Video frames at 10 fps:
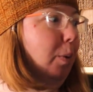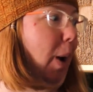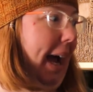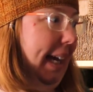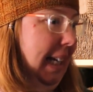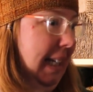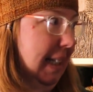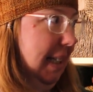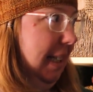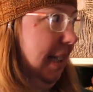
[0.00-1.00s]

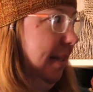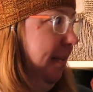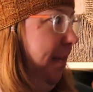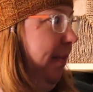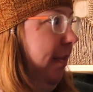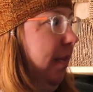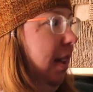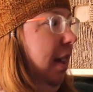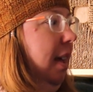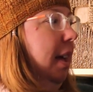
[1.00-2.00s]
Right?
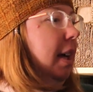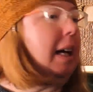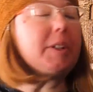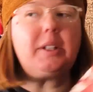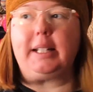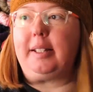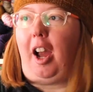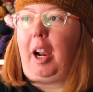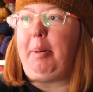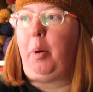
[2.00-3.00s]
So let's
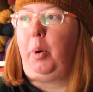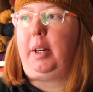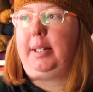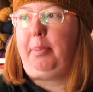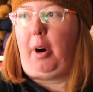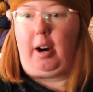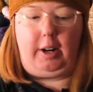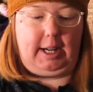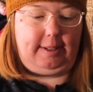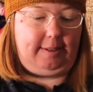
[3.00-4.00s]
talk about works in
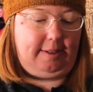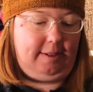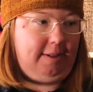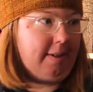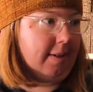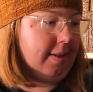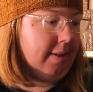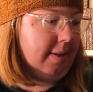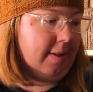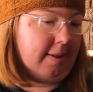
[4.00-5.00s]
progress.
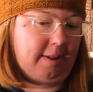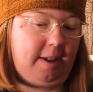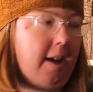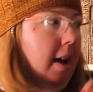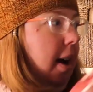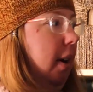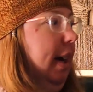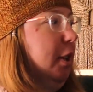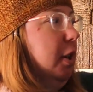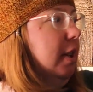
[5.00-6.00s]

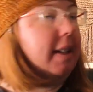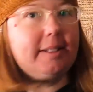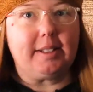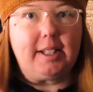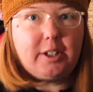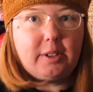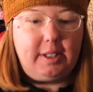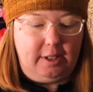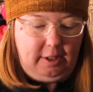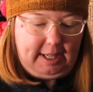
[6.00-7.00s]
Okay, I'll show you this because I showed
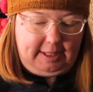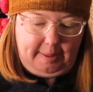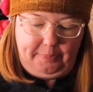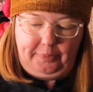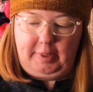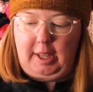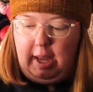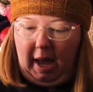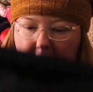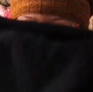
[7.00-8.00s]
this to you last
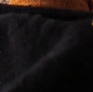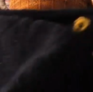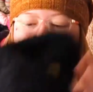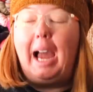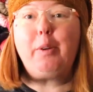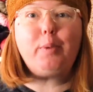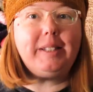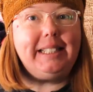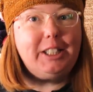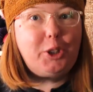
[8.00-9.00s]
time. I
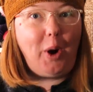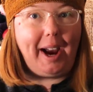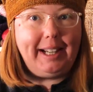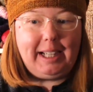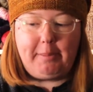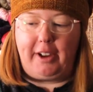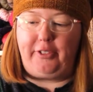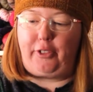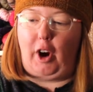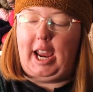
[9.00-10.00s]
really did try to get my
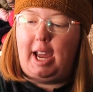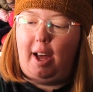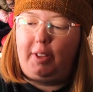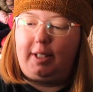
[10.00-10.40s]
Freja.